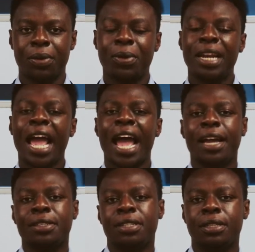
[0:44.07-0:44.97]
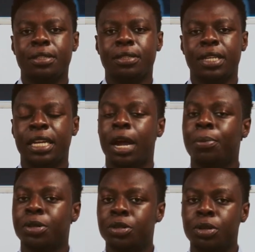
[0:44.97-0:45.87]
What actions and
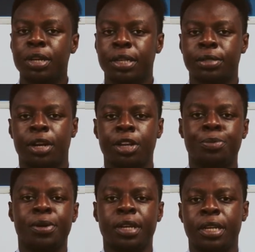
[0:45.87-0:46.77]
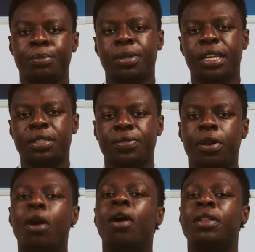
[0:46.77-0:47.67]
opportunities are you putting in place for
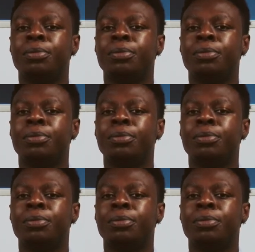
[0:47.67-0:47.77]
all